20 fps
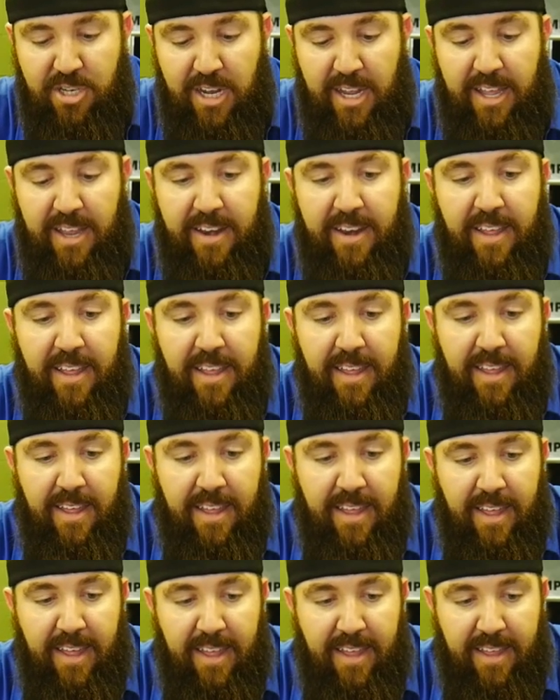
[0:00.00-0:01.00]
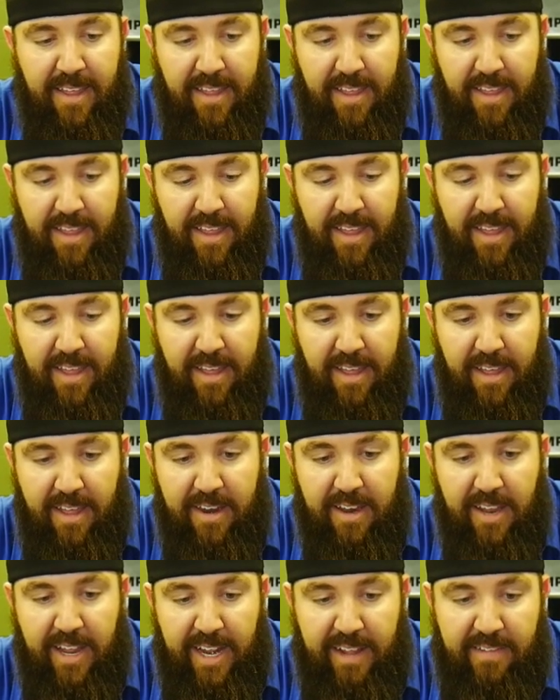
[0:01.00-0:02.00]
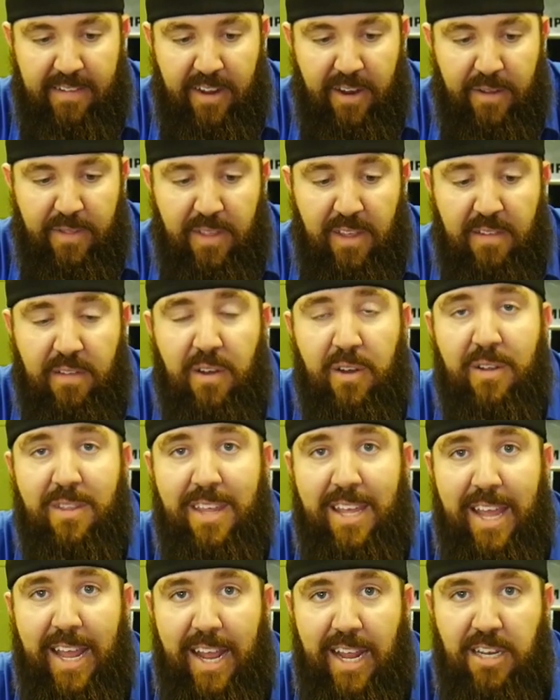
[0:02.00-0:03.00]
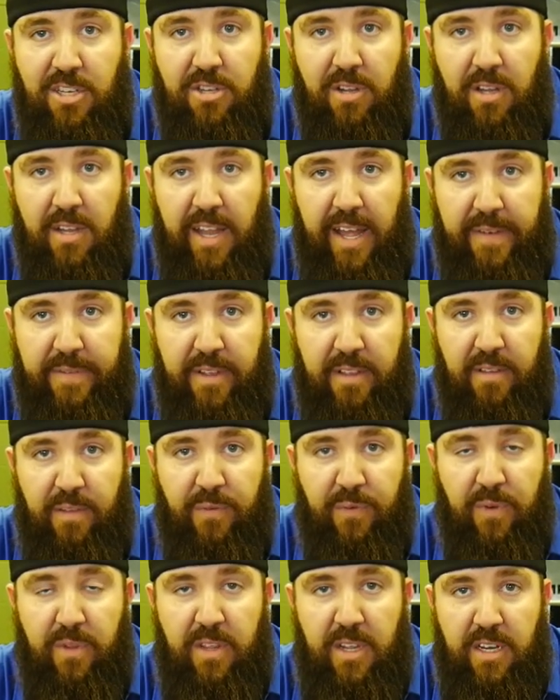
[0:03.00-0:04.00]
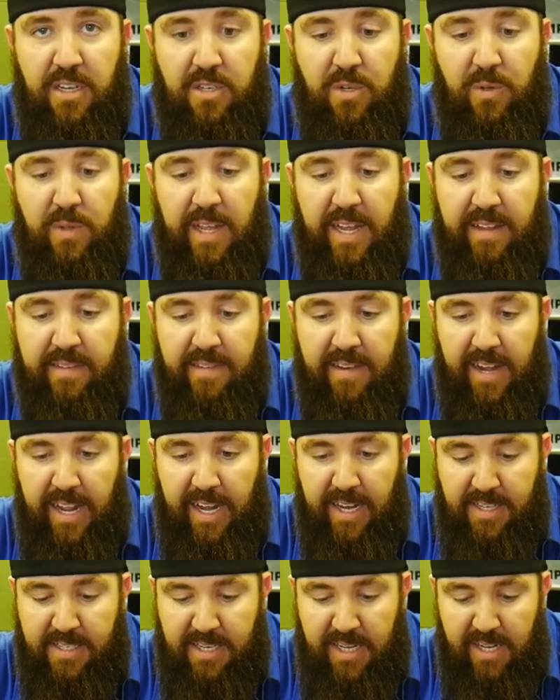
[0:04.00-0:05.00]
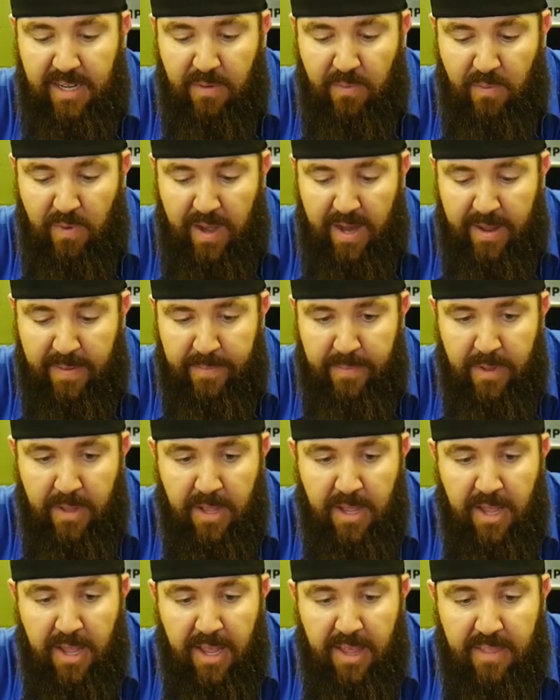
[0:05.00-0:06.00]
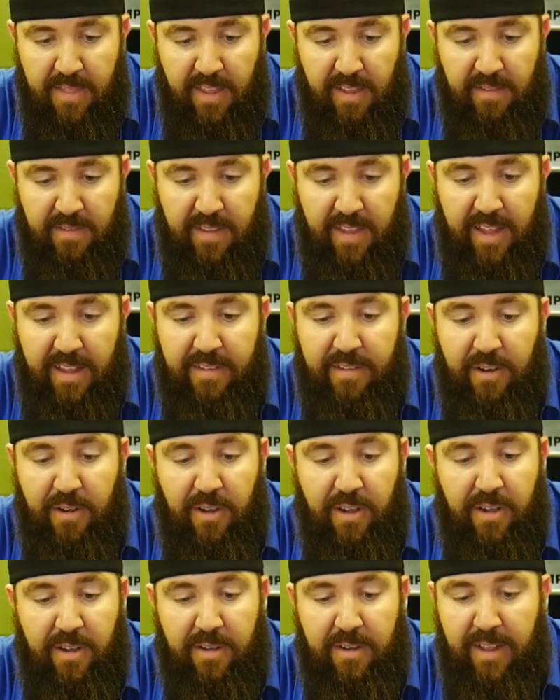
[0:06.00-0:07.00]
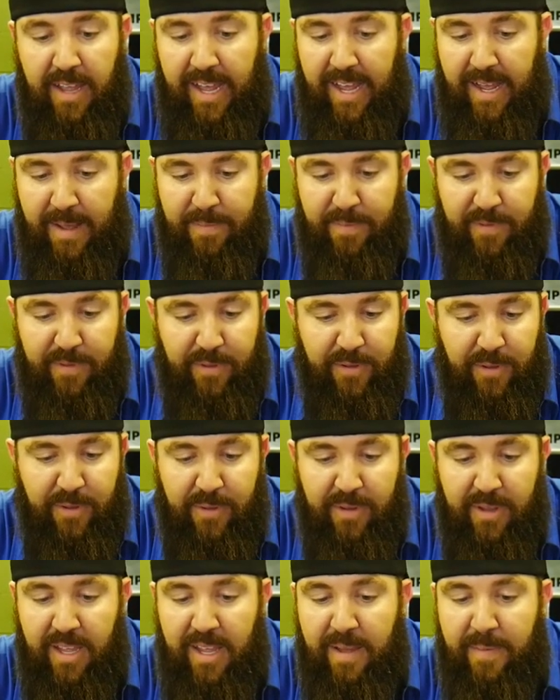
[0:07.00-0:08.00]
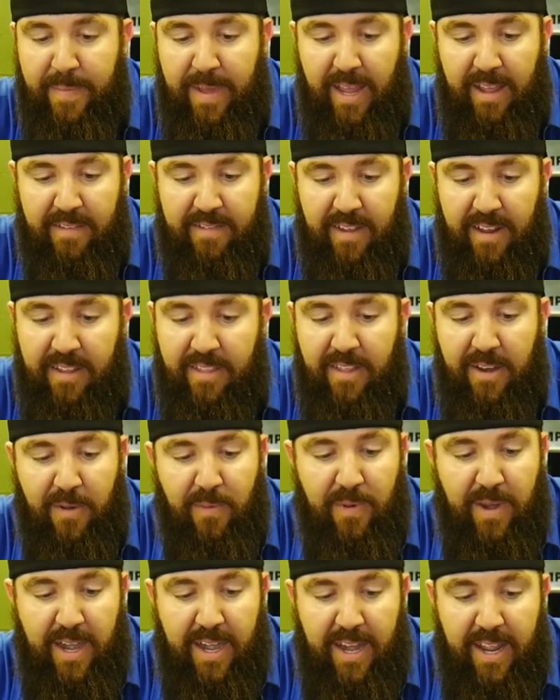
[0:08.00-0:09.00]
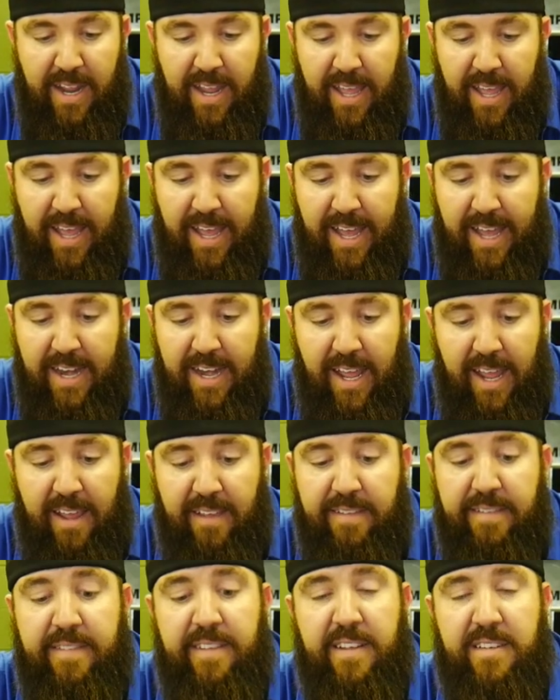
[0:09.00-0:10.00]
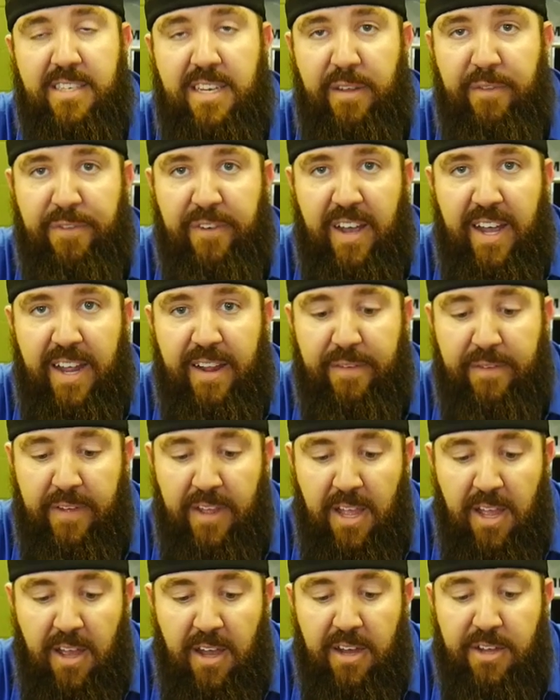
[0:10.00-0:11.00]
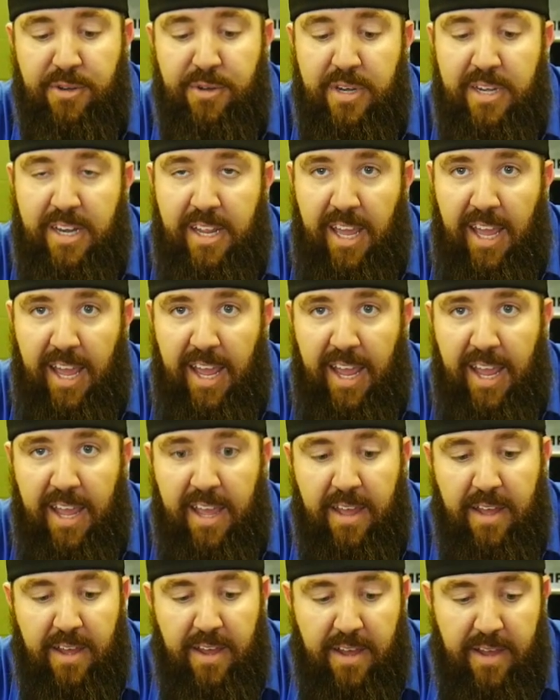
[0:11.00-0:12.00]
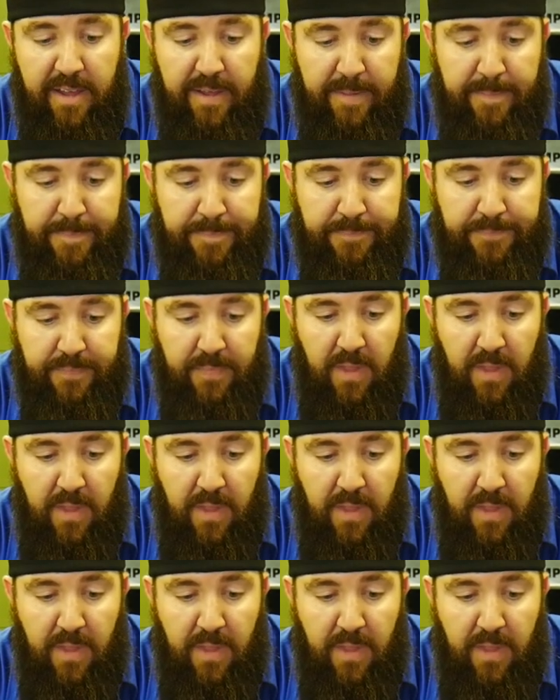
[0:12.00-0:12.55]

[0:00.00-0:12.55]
gen headlights here. These are the H11s for the 2018 Ram. These things are absolutely amazing. They're rating at a 6500K